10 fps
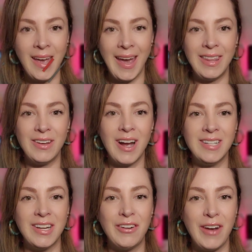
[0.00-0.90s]
Hey there,
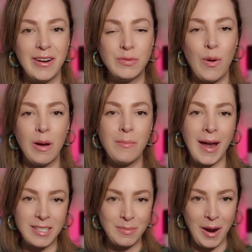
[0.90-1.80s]
content creators. Welcome
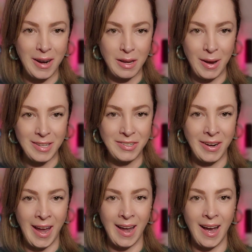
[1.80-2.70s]
back to Marketing Mastery
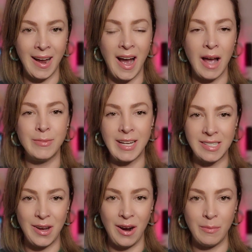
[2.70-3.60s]
AI. I'm
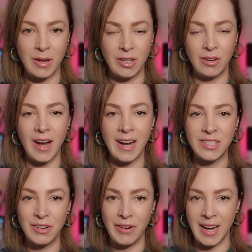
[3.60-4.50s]
Lexi Hartman, your guide
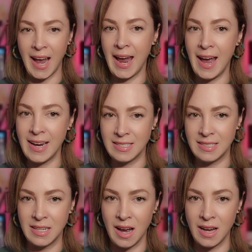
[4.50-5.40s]
to creating
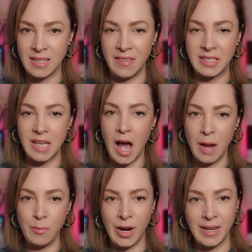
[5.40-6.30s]
AI-assisted content that's
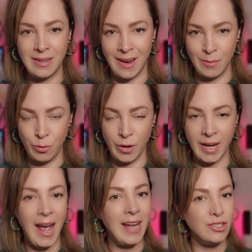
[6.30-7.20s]
on brand, on
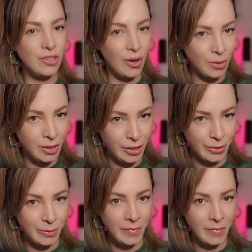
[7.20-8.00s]
point, and totally you.